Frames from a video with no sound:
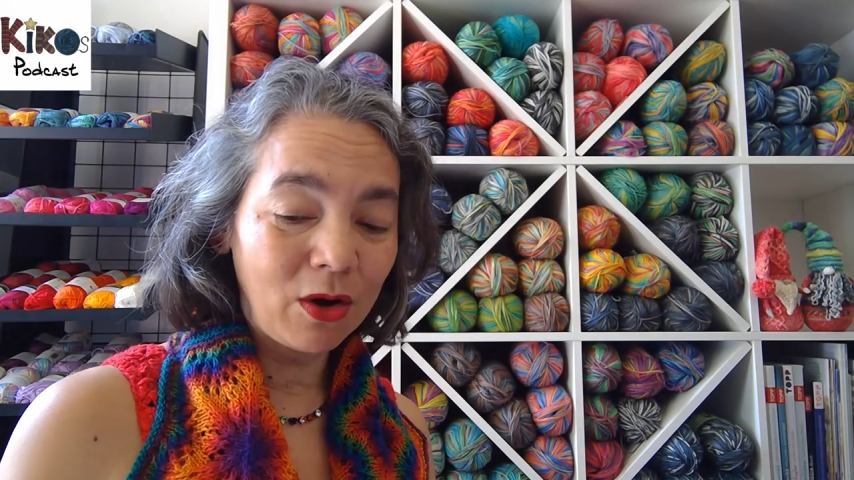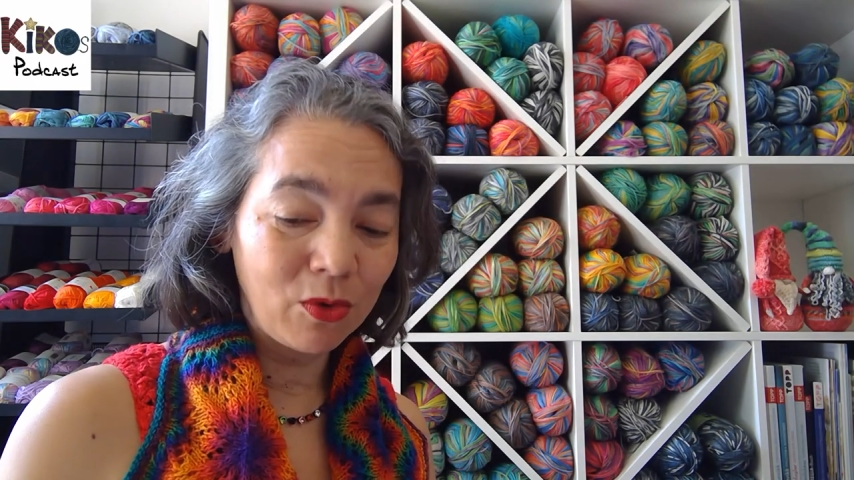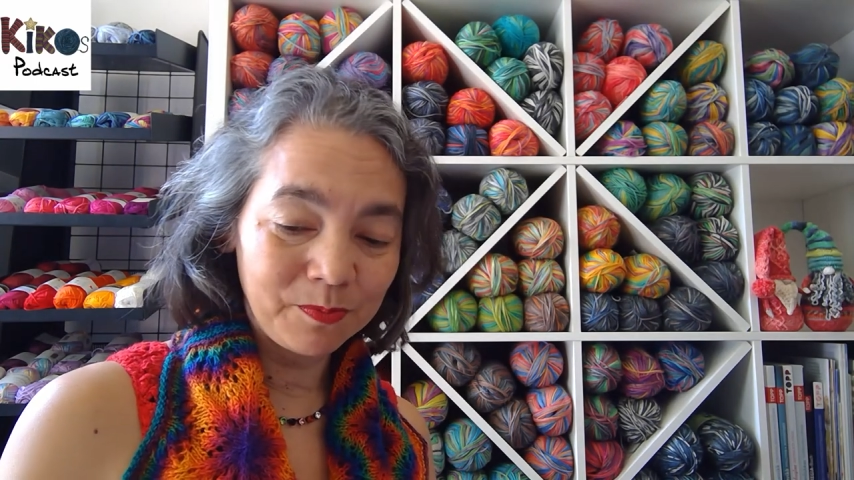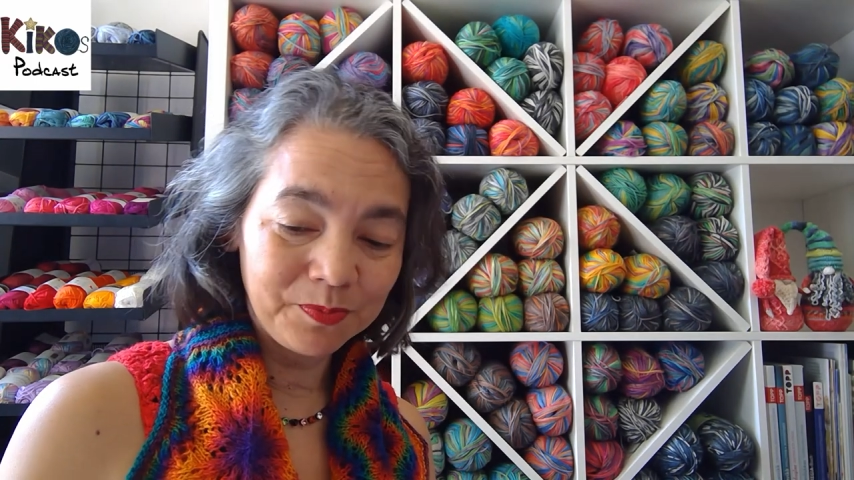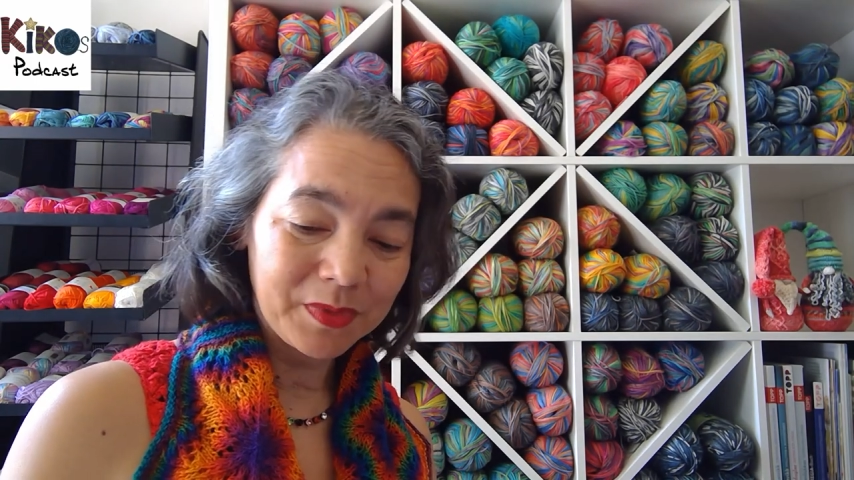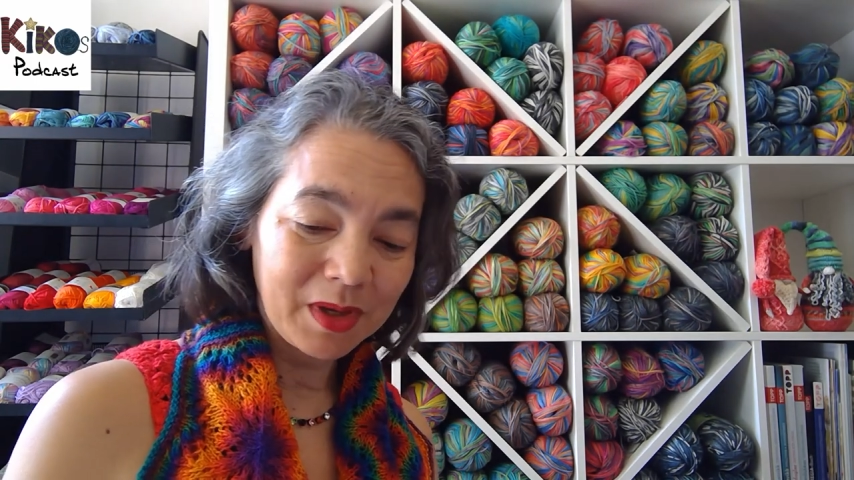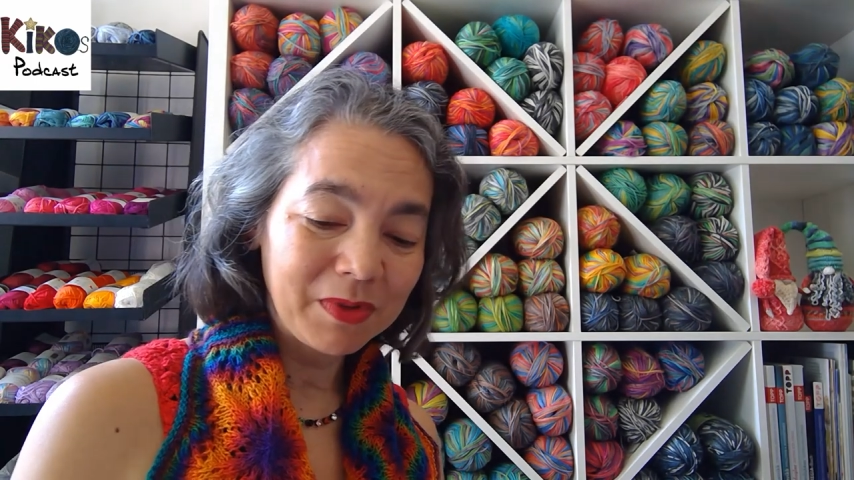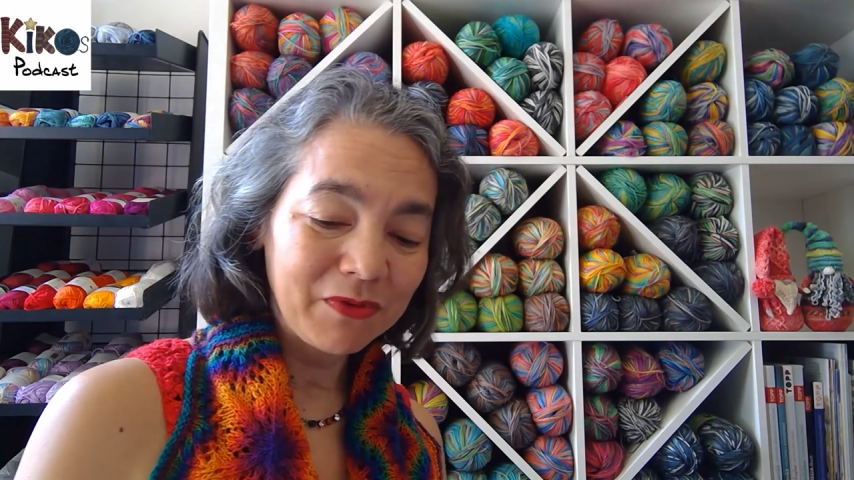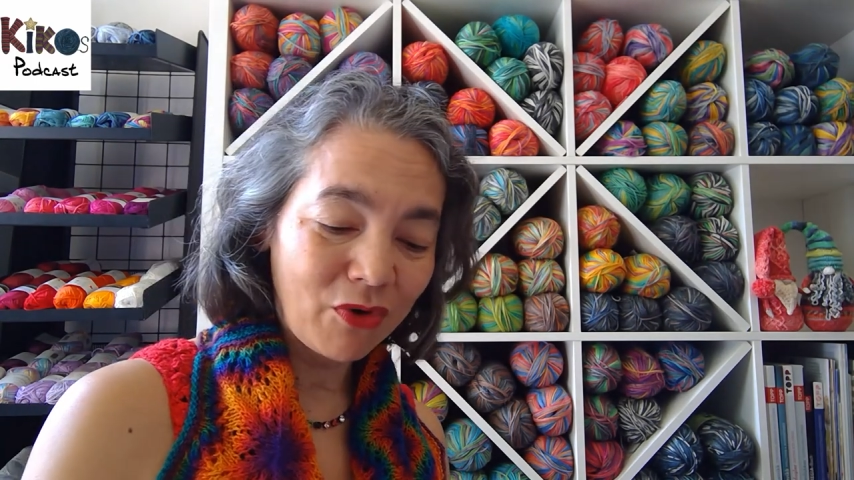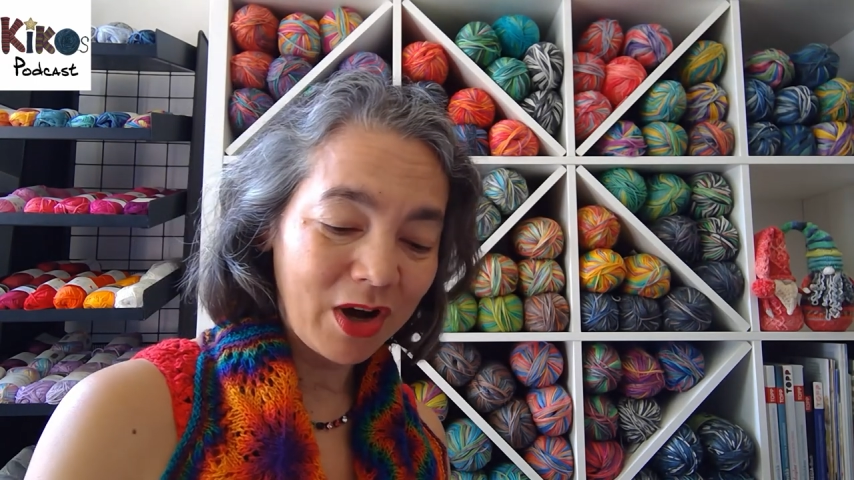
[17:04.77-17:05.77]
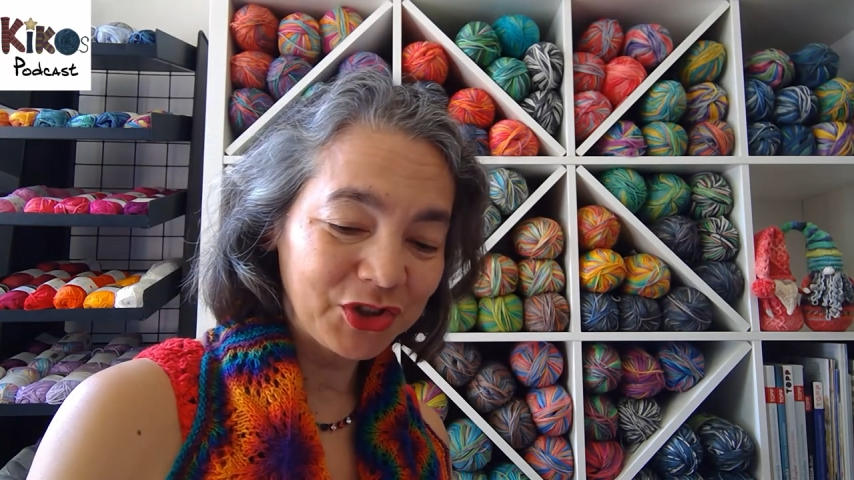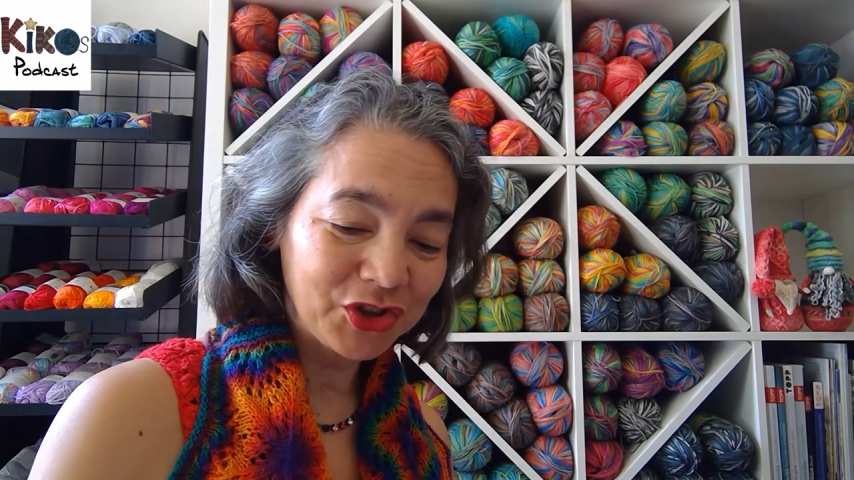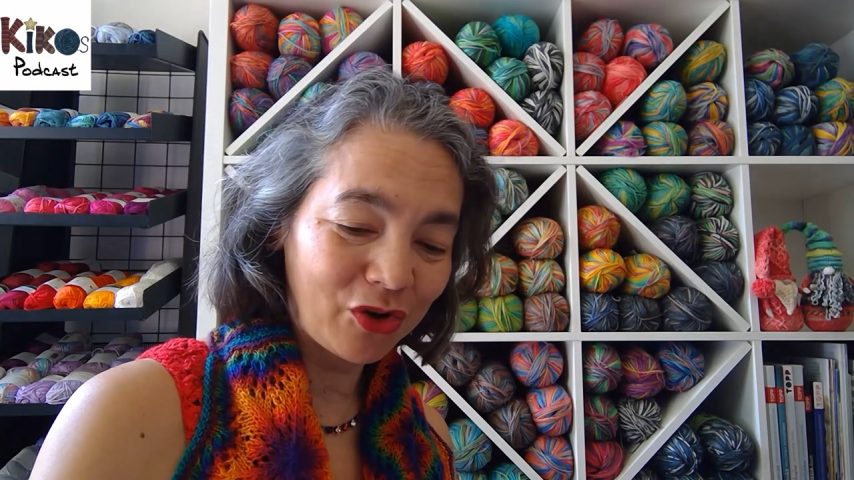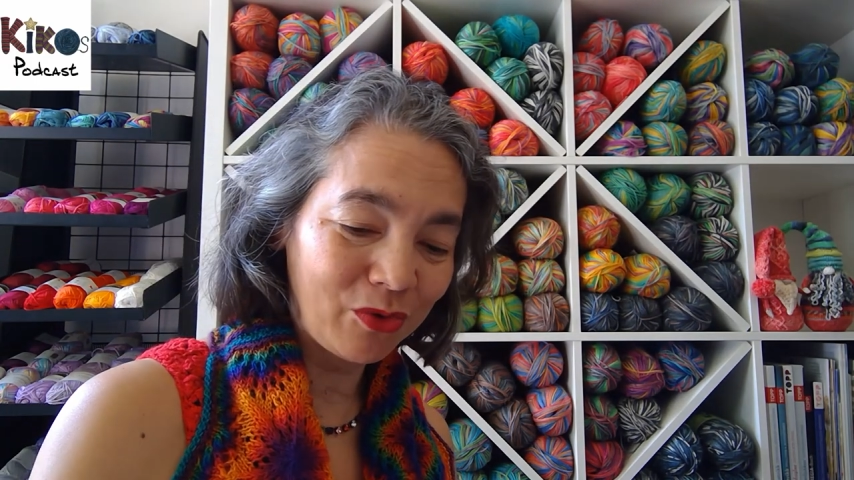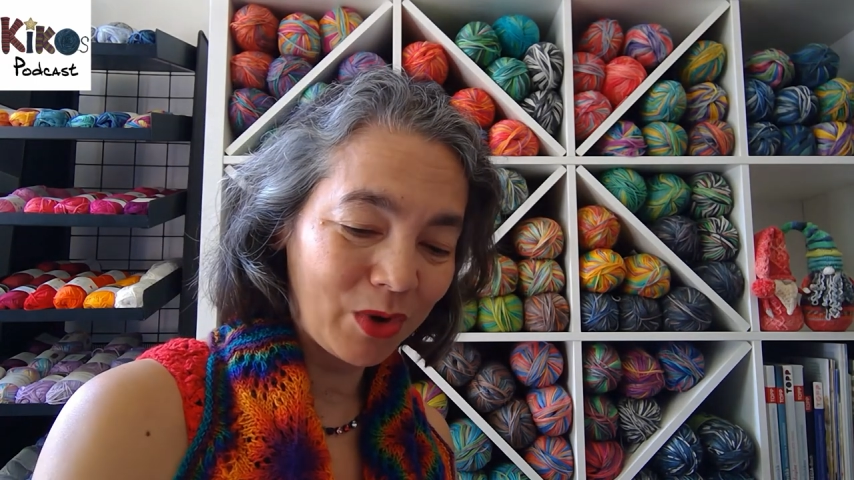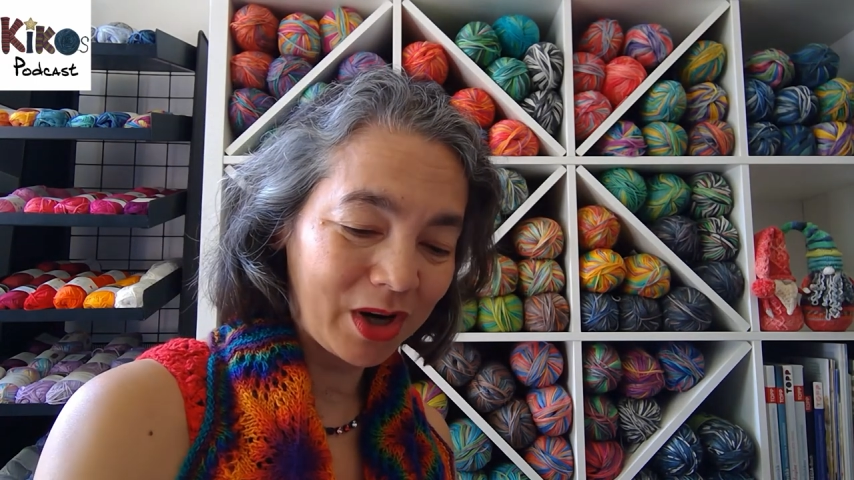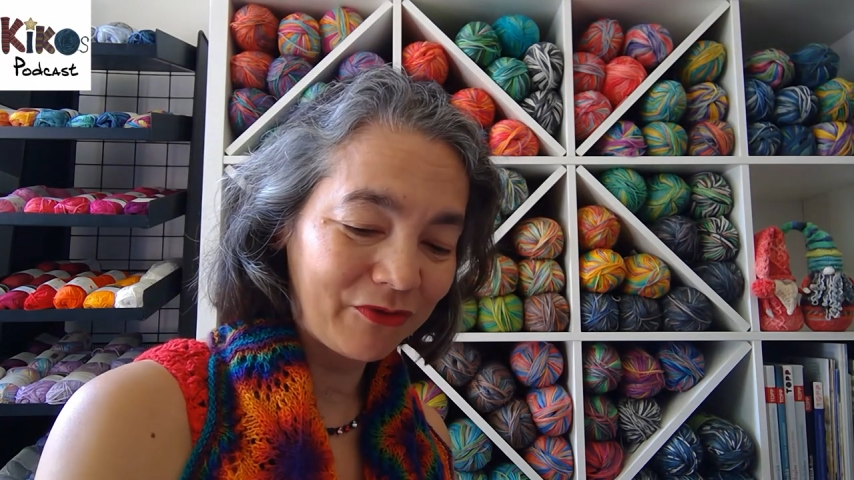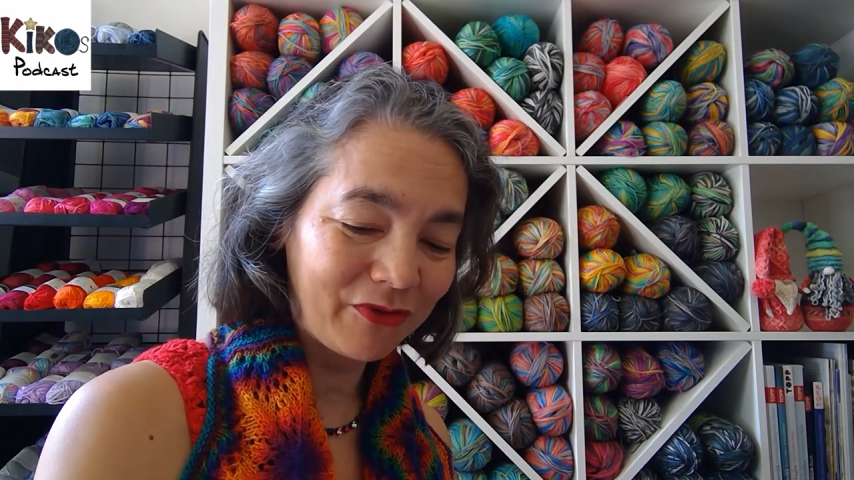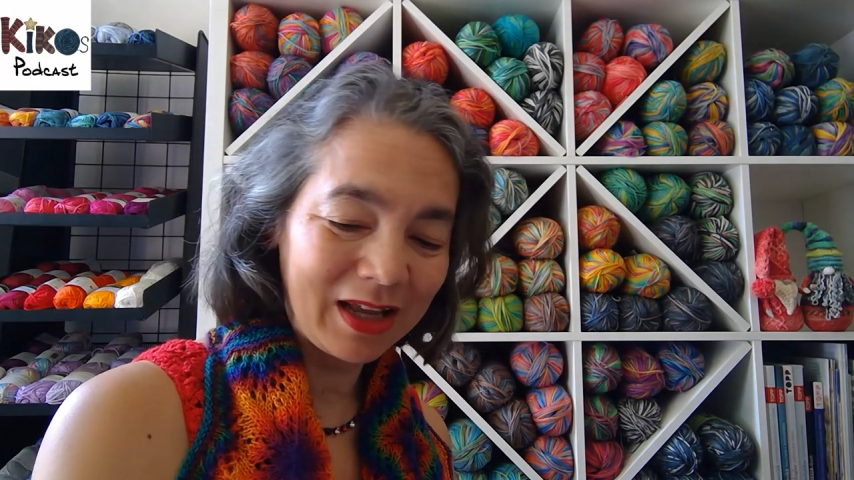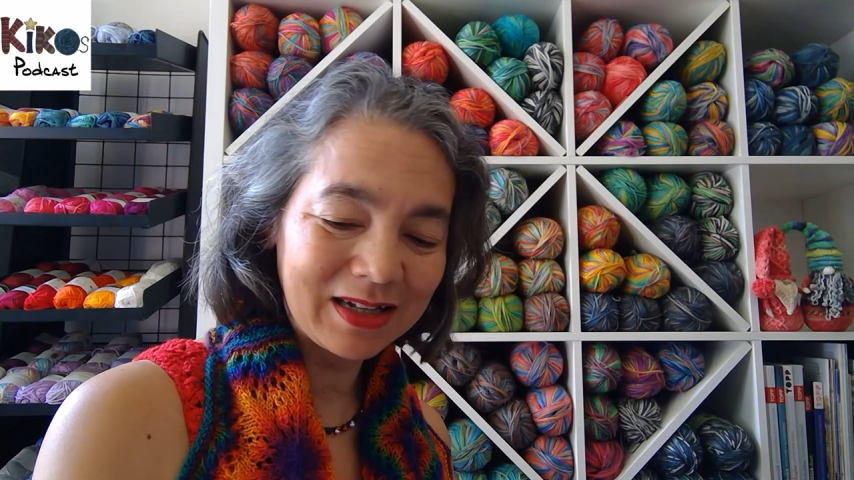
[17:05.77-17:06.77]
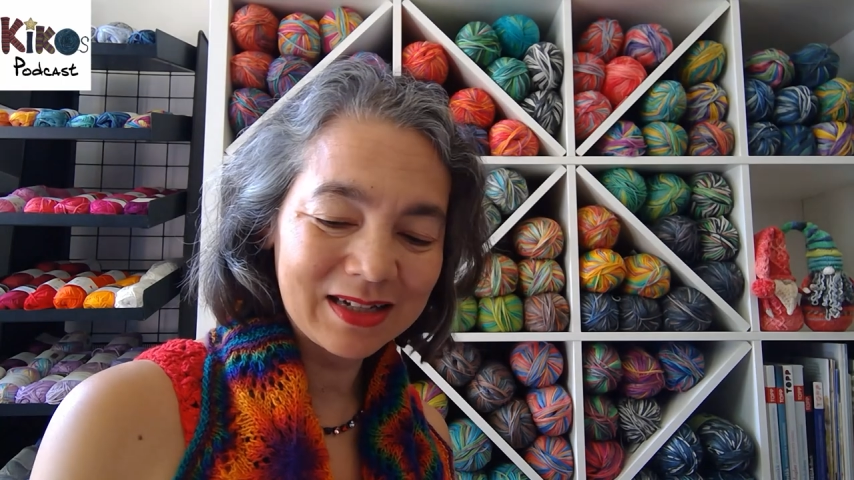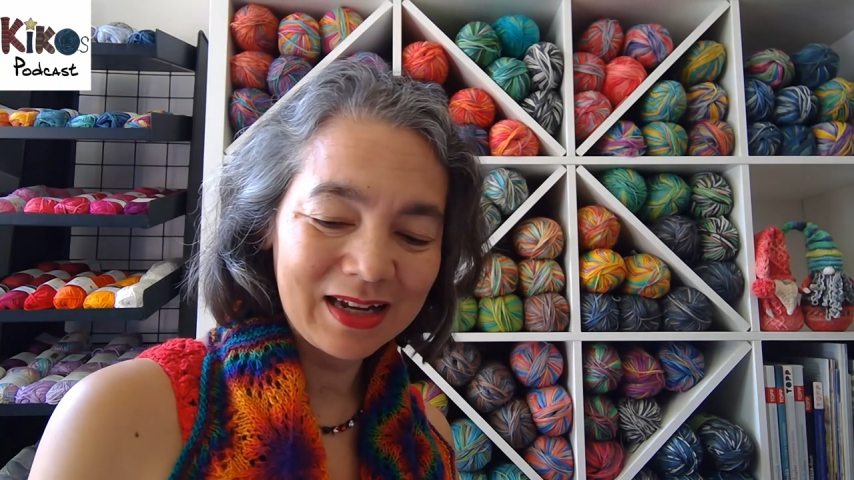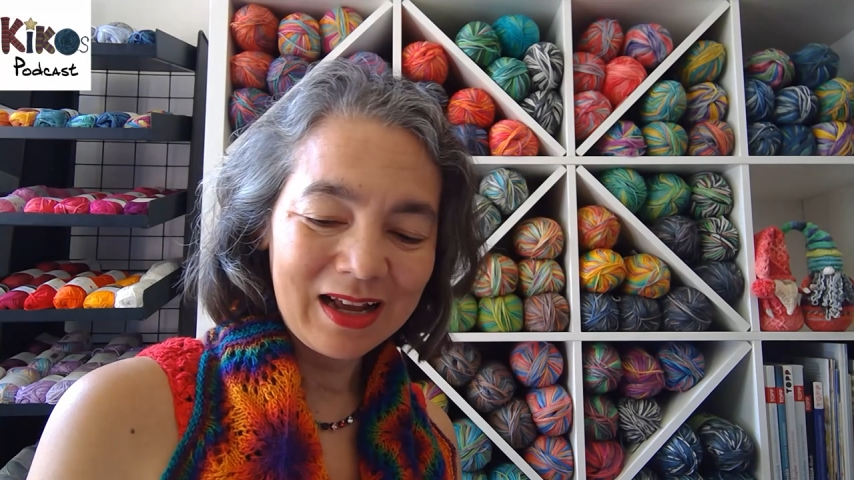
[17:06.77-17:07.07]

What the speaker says: Oh, before I show what I've knit,